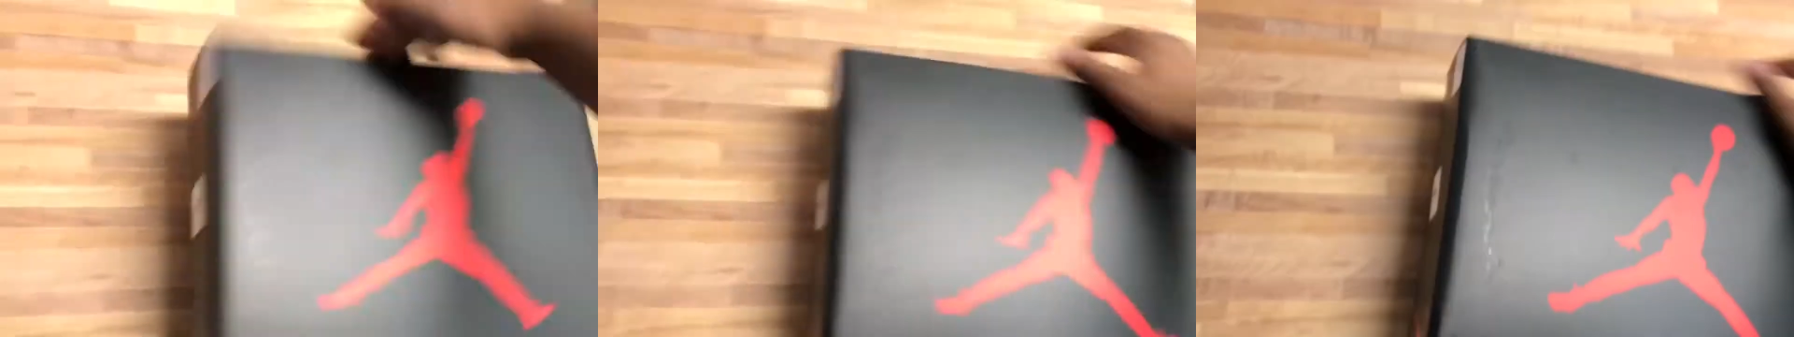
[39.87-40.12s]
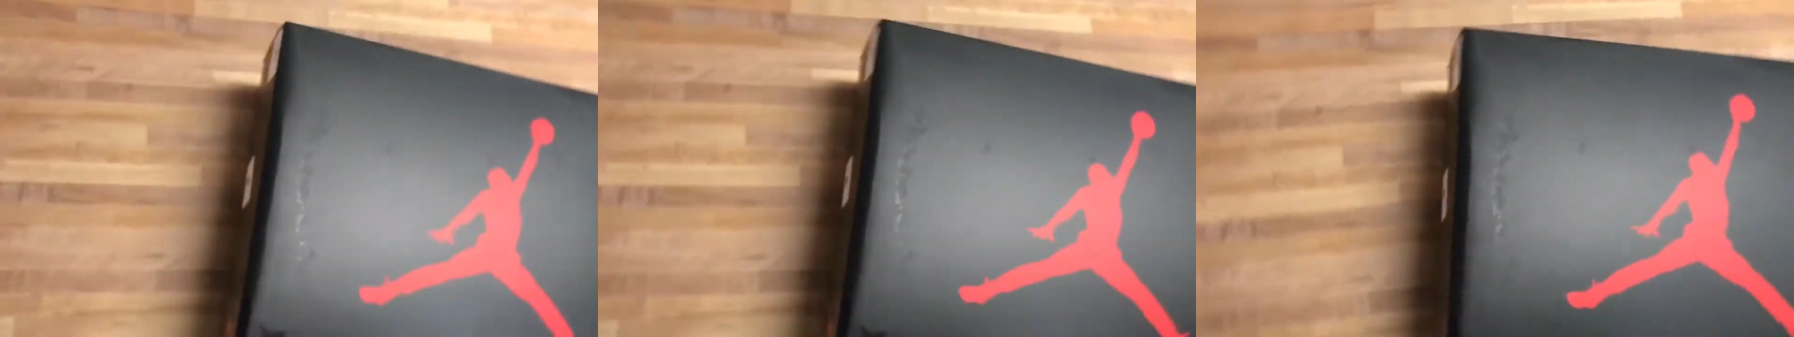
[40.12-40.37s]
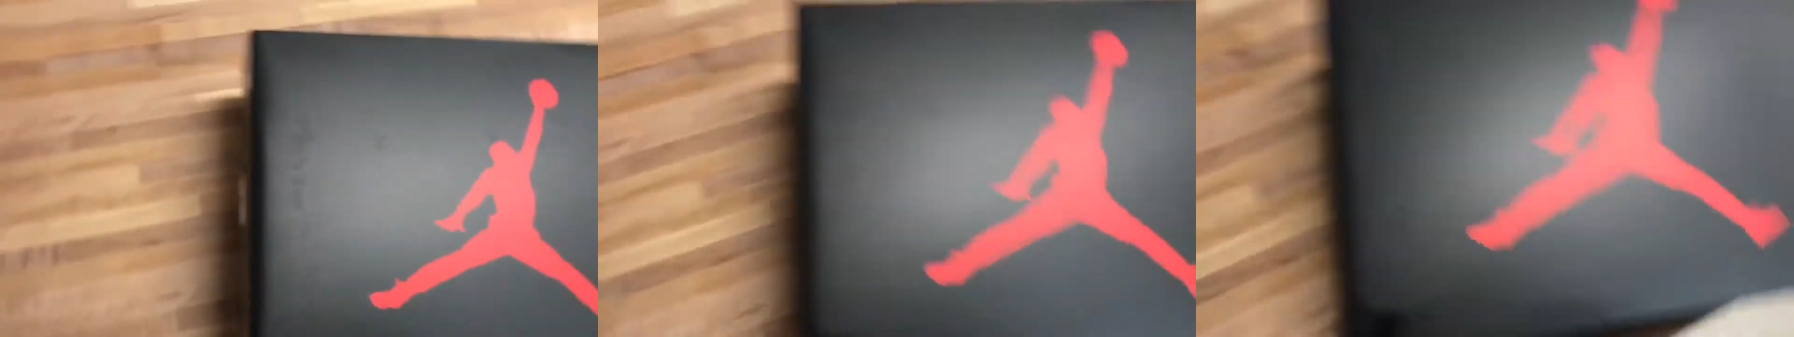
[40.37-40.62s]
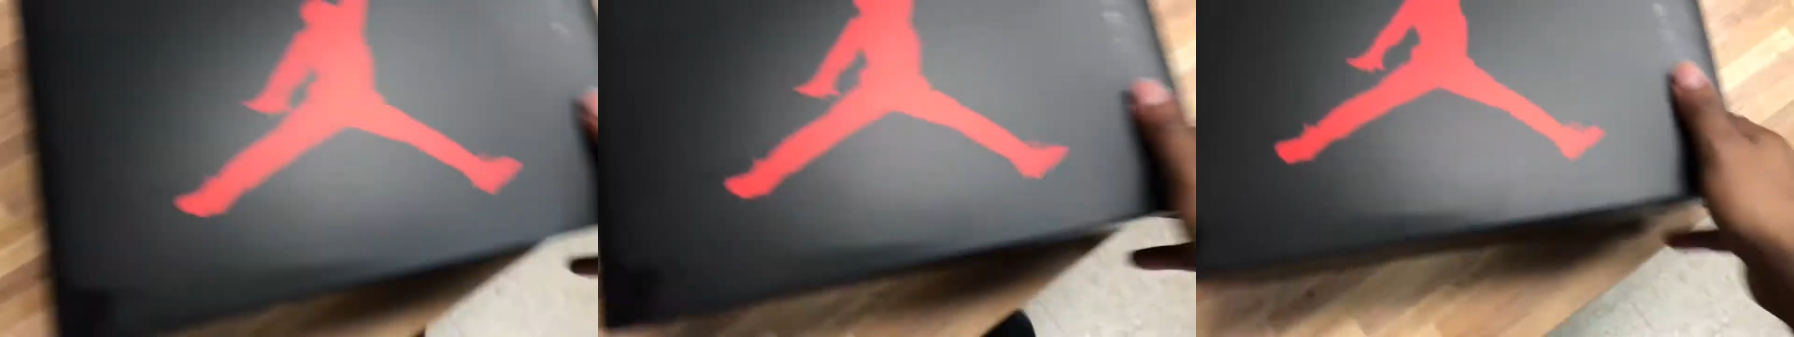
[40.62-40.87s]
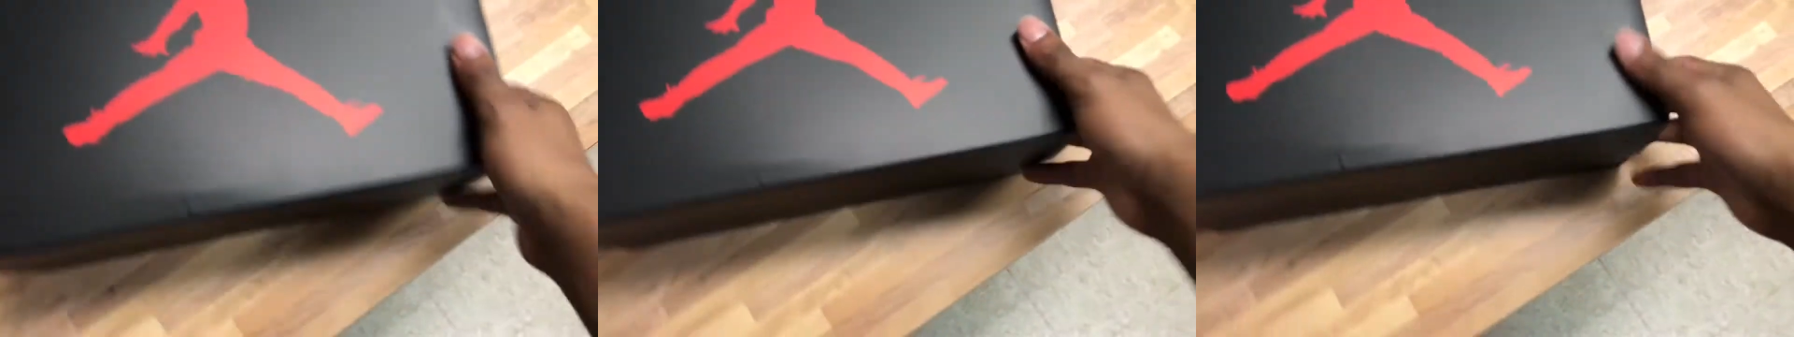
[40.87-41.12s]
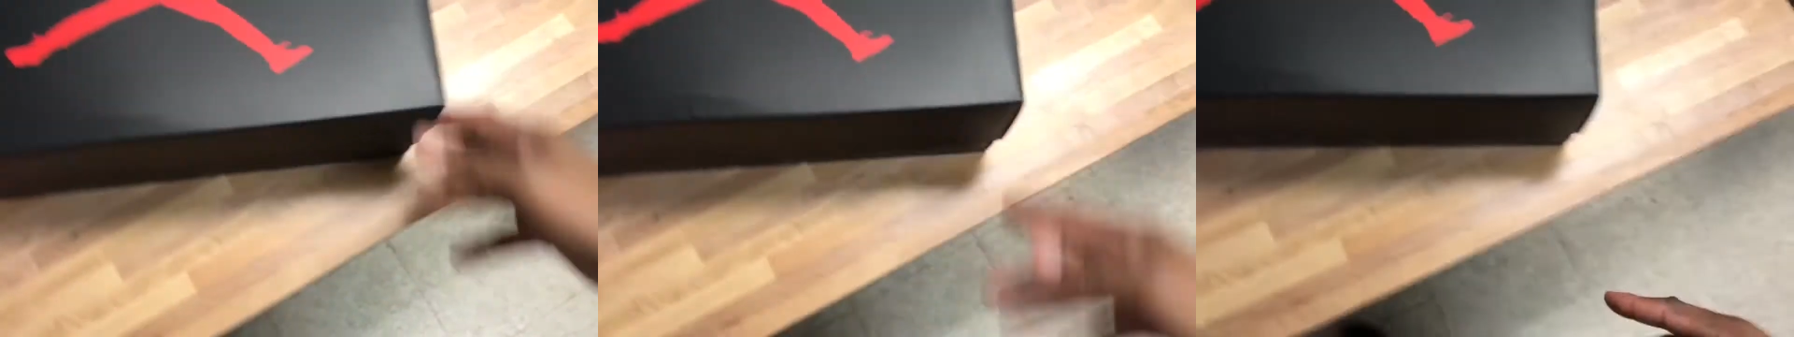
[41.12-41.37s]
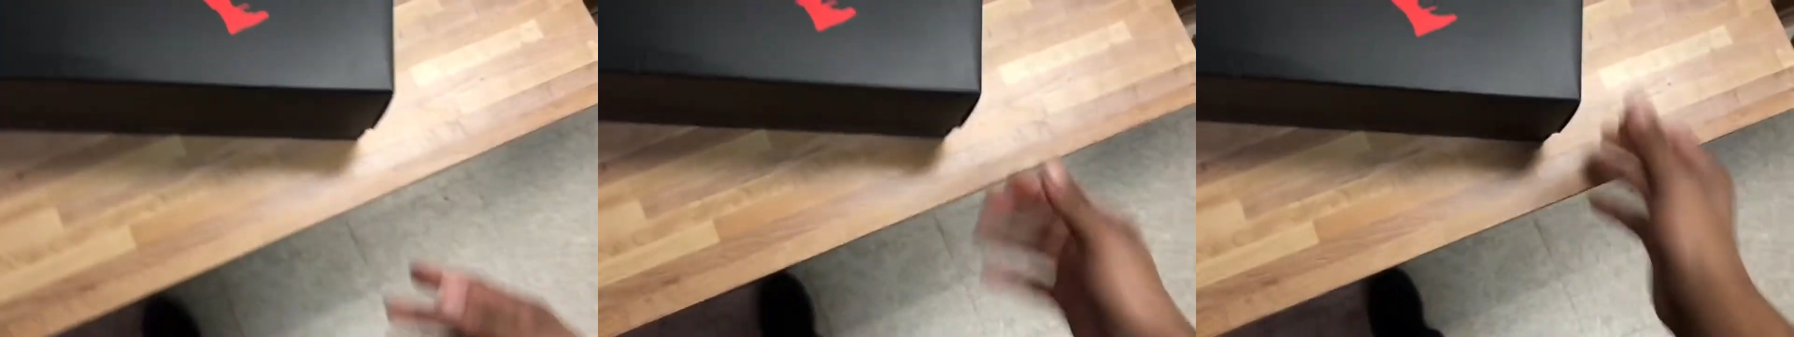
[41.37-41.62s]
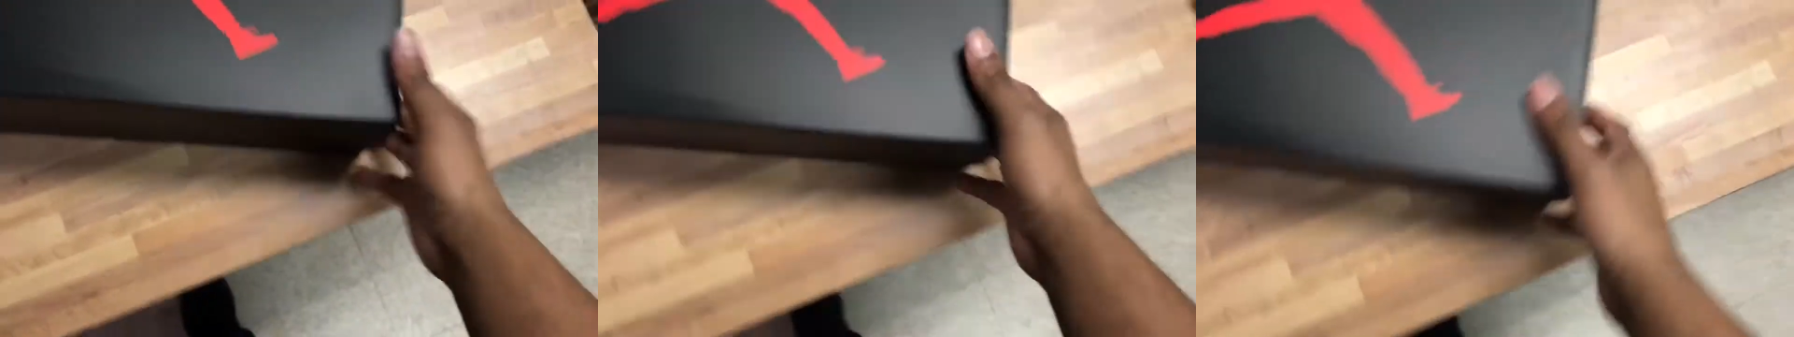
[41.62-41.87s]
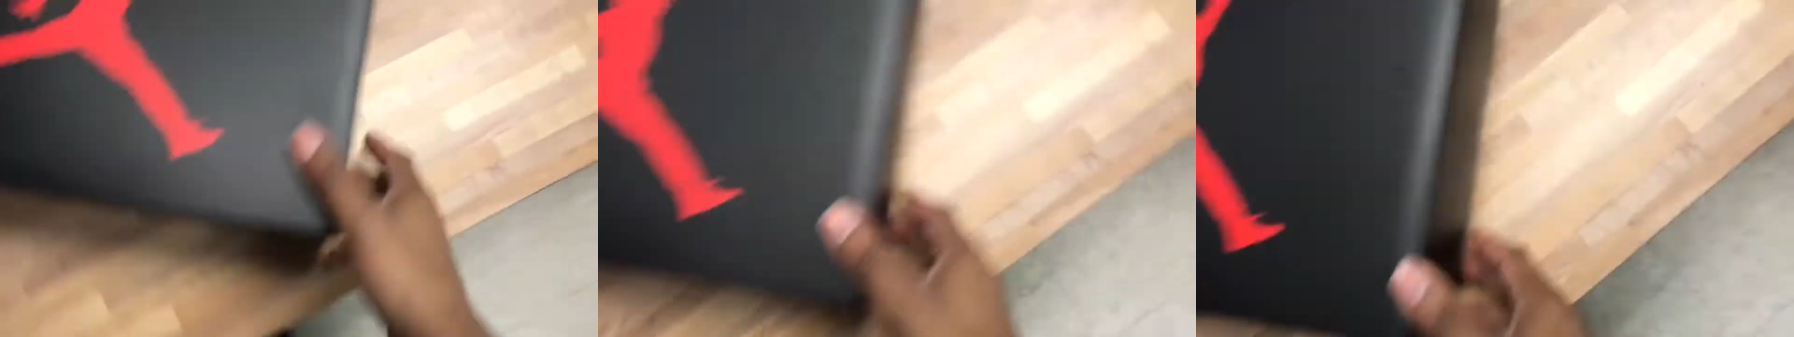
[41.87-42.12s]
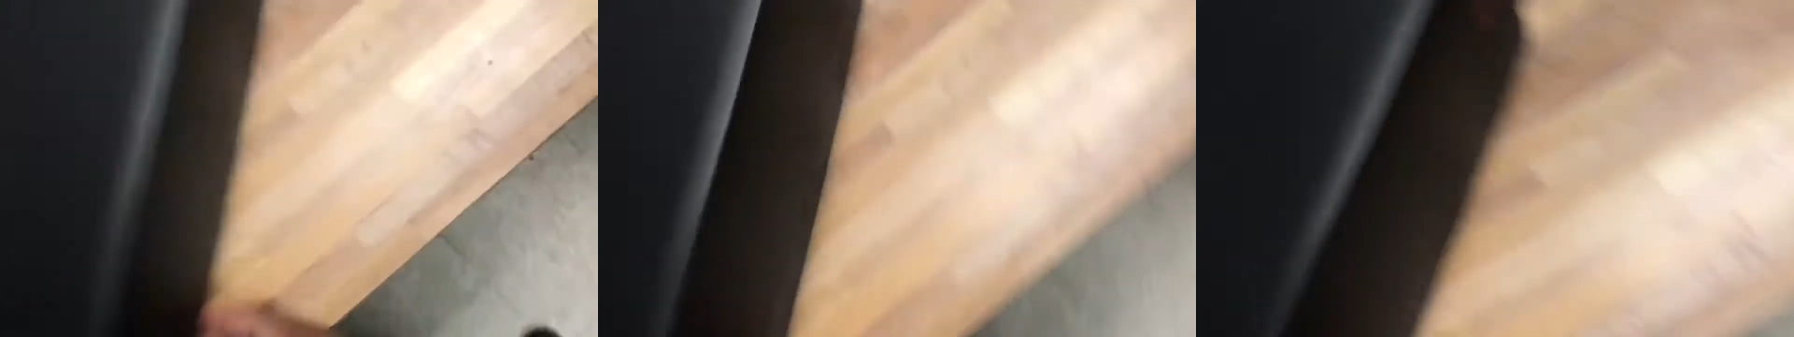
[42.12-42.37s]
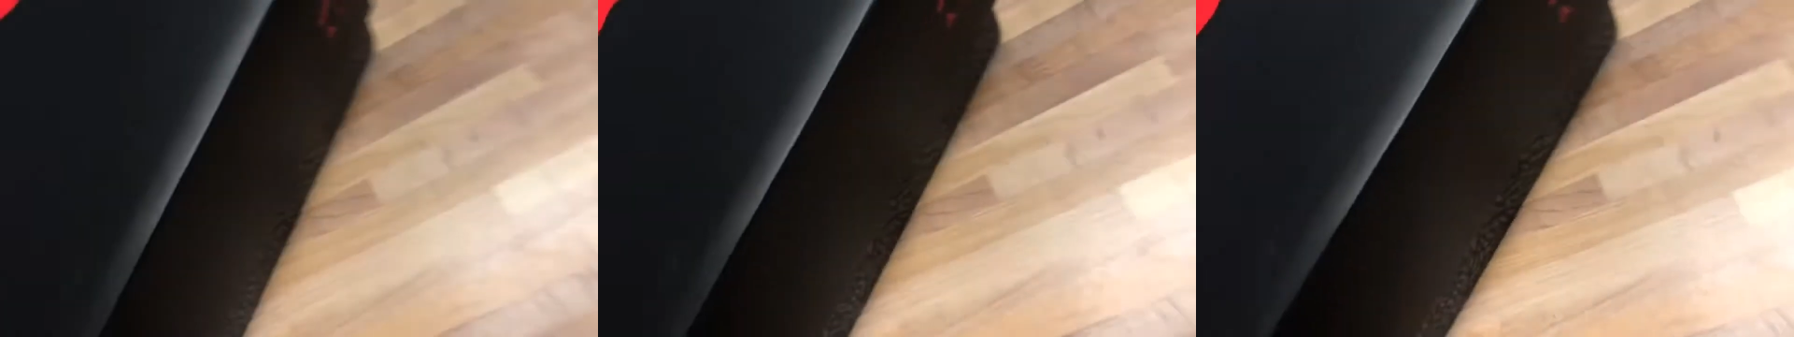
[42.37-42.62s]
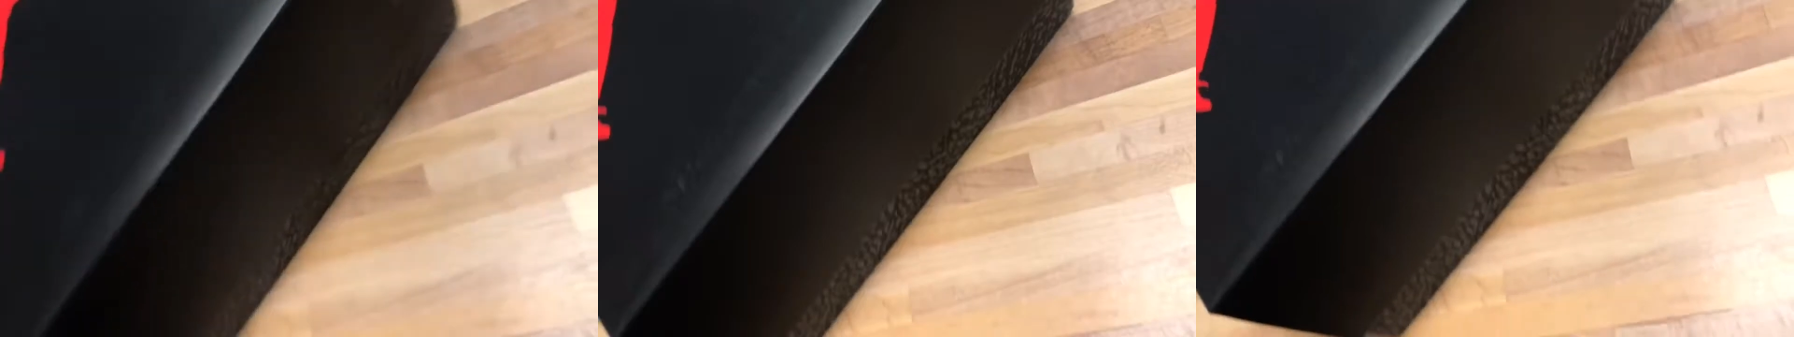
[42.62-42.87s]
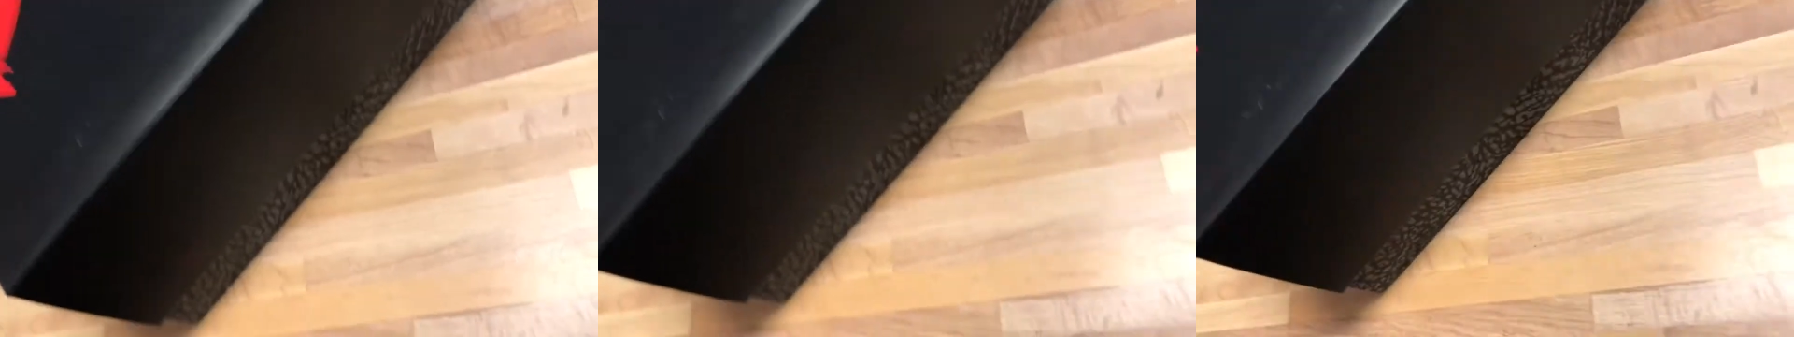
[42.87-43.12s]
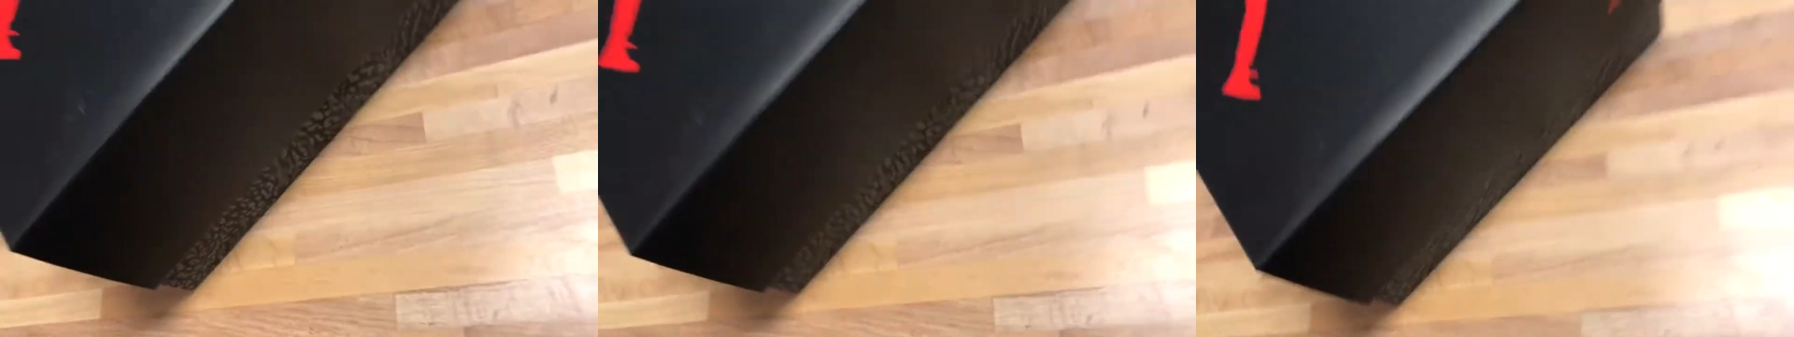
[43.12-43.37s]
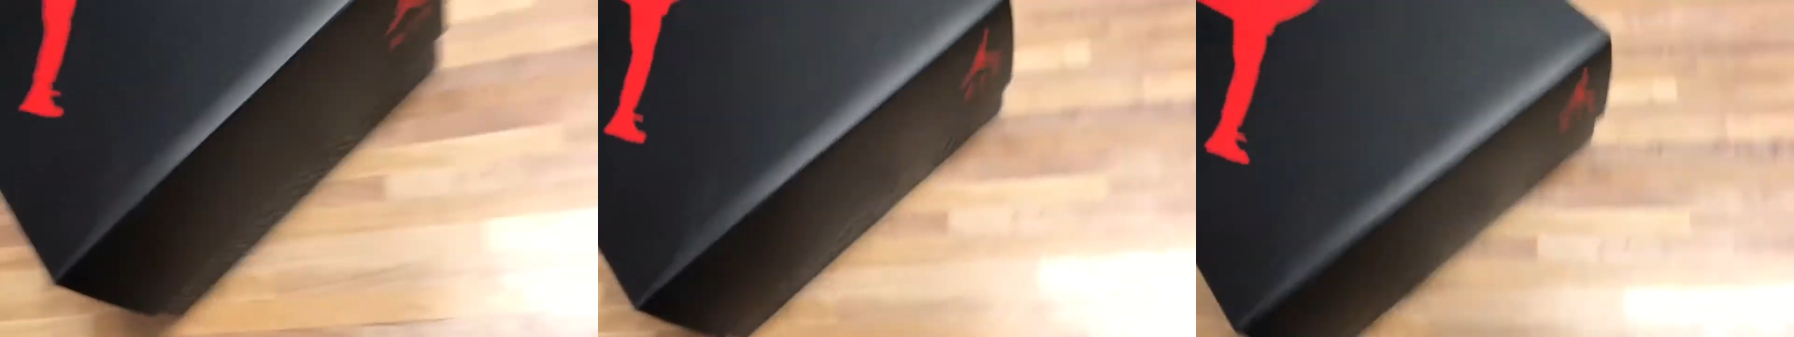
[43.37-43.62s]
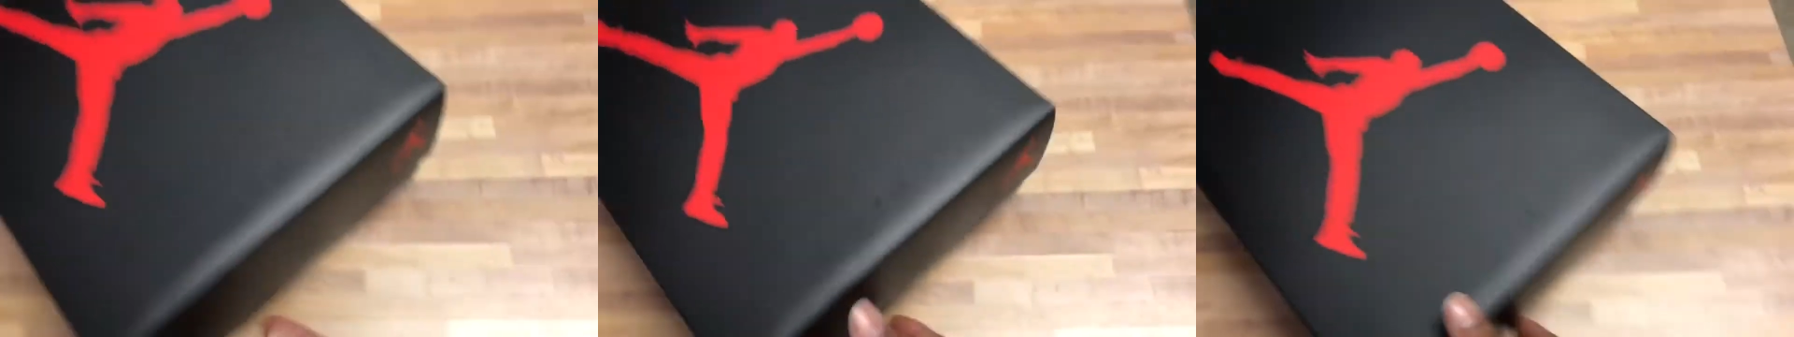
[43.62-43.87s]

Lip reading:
(no speaker visible)